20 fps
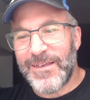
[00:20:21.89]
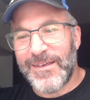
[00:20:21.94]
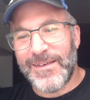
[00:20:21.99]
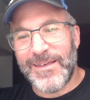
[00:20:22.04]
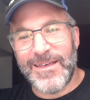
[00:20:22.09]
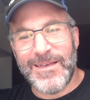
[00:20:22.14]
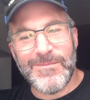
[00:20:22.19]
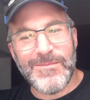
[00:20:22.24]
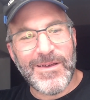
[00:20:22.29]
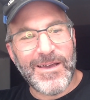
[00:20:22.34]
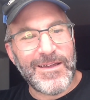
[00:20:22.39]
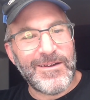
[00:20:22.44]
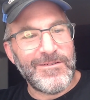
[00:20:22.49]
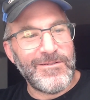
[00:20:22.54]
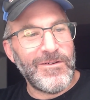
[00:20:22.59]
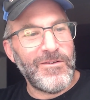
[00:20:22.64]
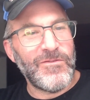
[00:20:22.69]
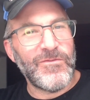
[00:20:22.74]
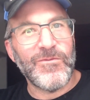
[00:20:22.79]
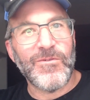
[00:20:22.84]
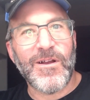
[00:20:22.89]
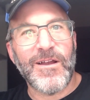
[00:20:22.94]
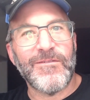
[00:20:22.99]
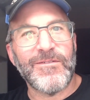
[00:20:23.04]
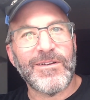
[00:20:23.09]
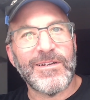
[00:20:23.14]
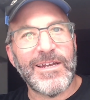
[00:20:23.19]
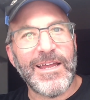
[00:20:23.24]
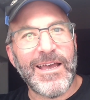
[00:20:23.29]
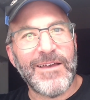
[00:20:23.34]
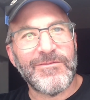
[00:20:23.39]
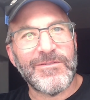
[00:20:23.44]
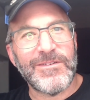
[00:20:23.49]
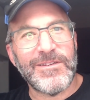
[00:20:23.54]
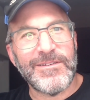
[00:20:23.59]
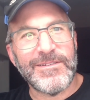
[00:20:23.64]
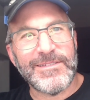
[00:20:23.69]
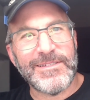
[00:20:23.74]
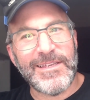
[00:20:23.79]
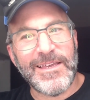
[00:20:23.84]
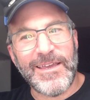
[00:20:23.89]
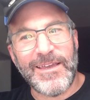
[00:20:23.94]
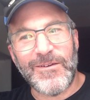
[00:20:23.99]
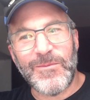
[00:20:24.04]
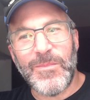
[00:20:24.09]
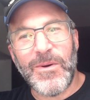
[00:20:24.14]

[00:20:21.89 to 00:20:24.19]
I don't know if we're ever going to have to say